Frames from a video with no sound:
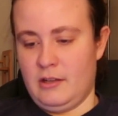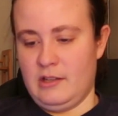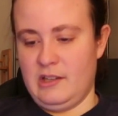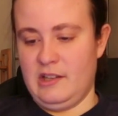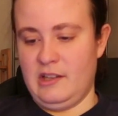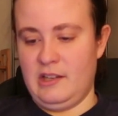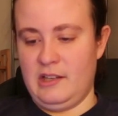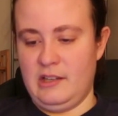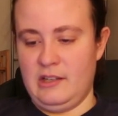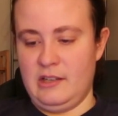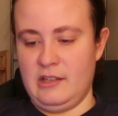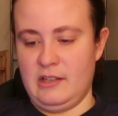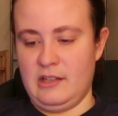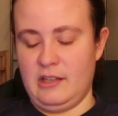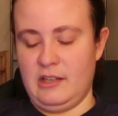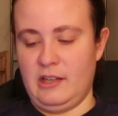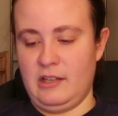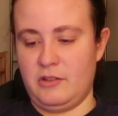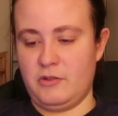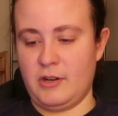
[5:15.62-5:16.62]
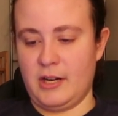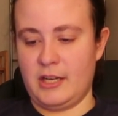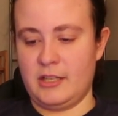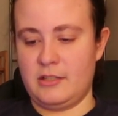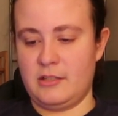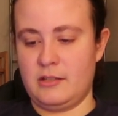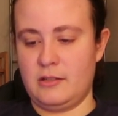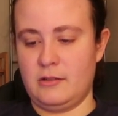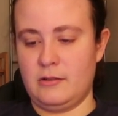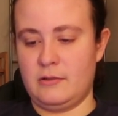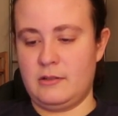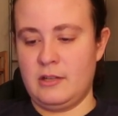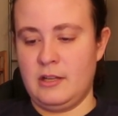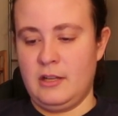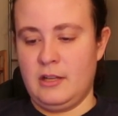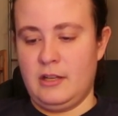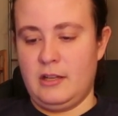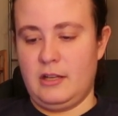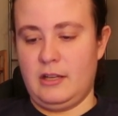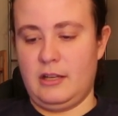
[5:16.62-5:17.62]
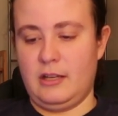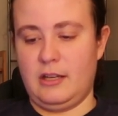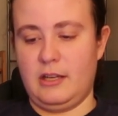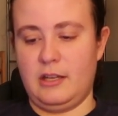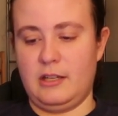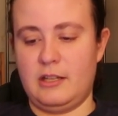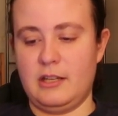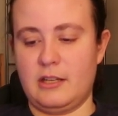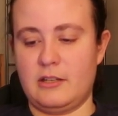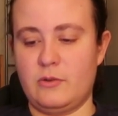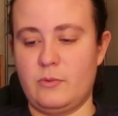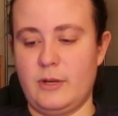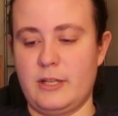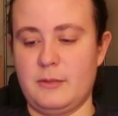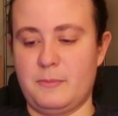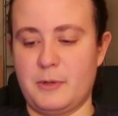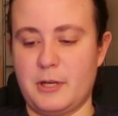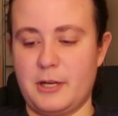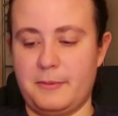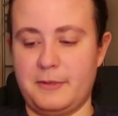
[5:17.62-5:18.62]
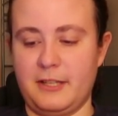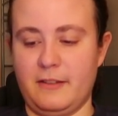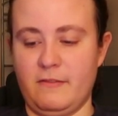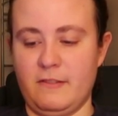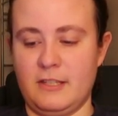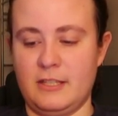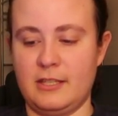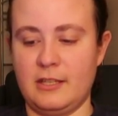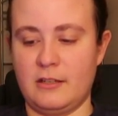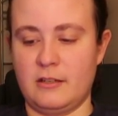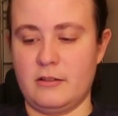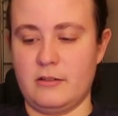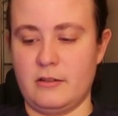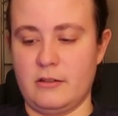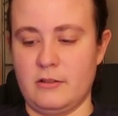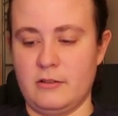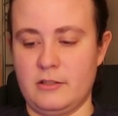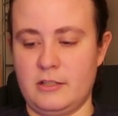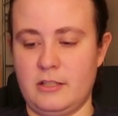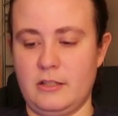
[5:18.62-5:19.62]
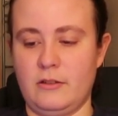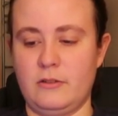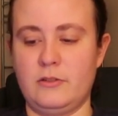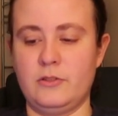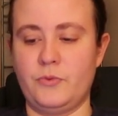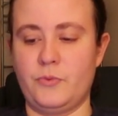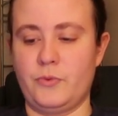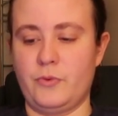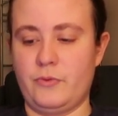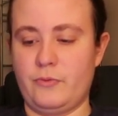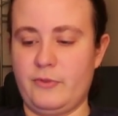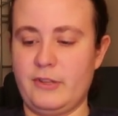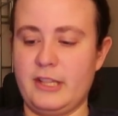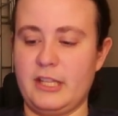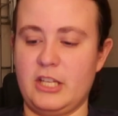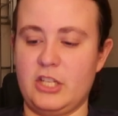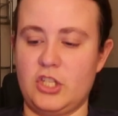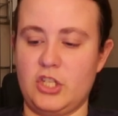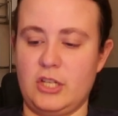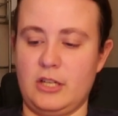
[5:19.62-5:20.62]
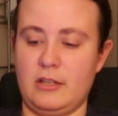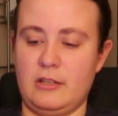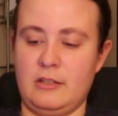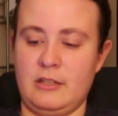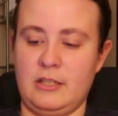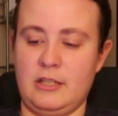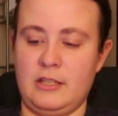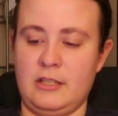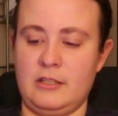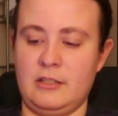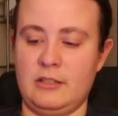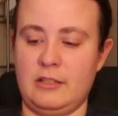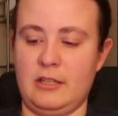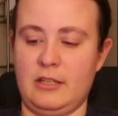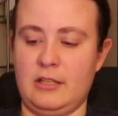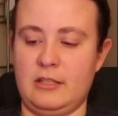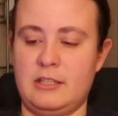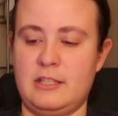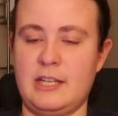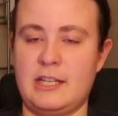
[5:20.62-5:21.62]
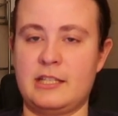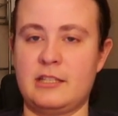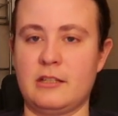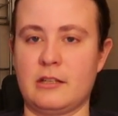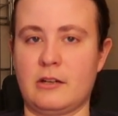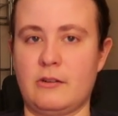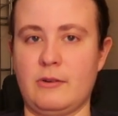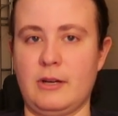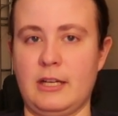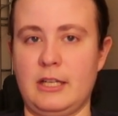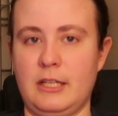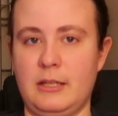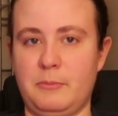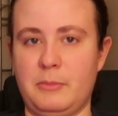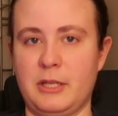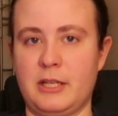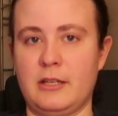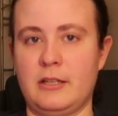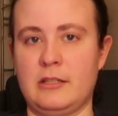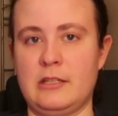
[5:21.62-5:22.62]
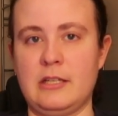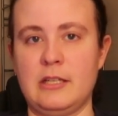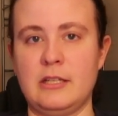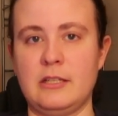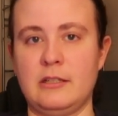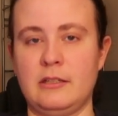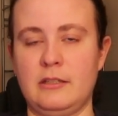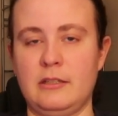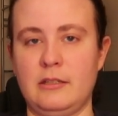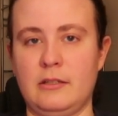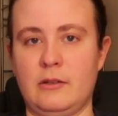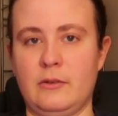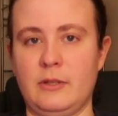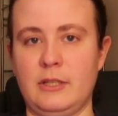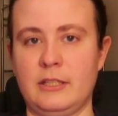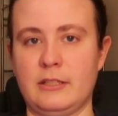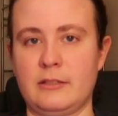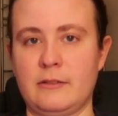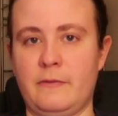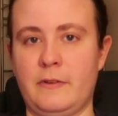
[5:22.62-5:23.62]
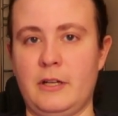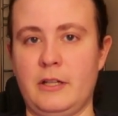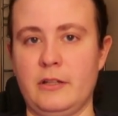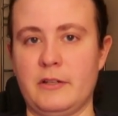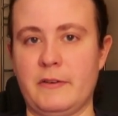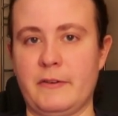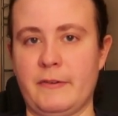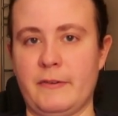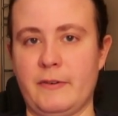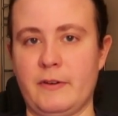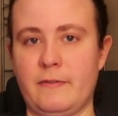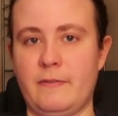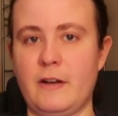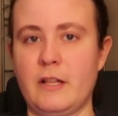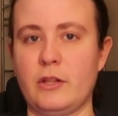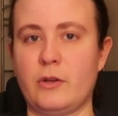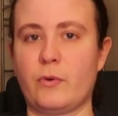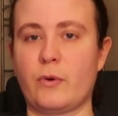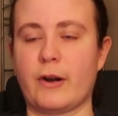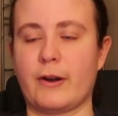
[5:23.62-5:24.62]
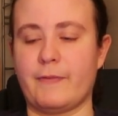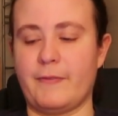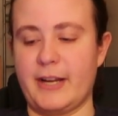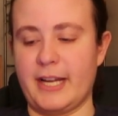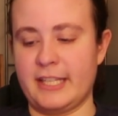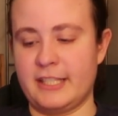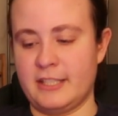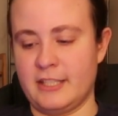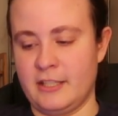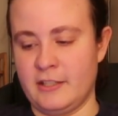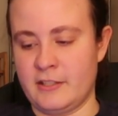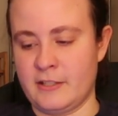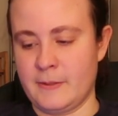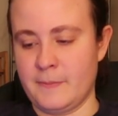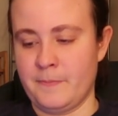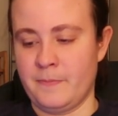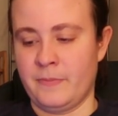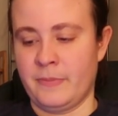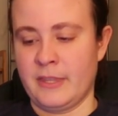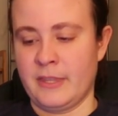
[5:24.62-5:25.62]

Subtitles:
And he tries to, he takes away the property of the senators. The old religion is desecrated because he, you know, he is a follower of Isis,